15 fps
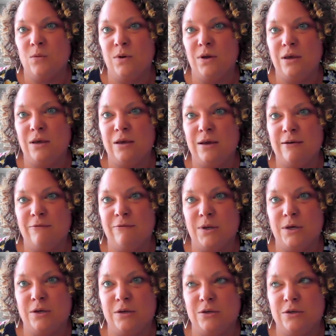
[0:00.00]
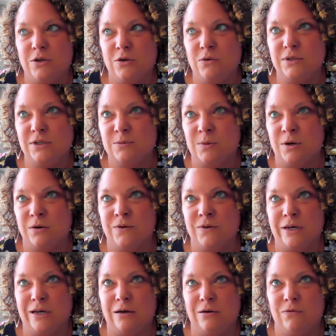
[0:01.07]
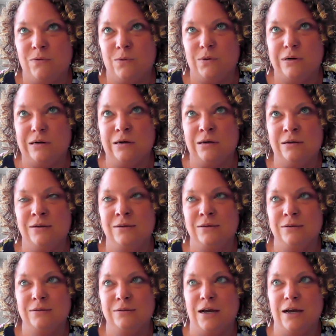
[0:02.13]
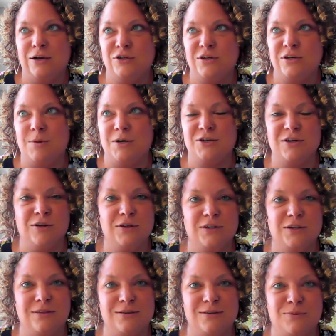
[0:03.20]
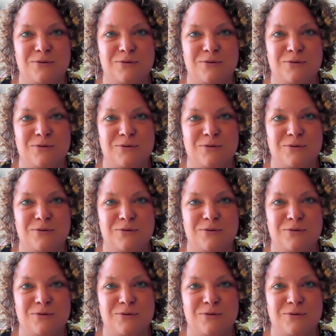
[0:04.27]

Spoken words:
We have been using SmartFit now for, gosh, Tom, I should have looked at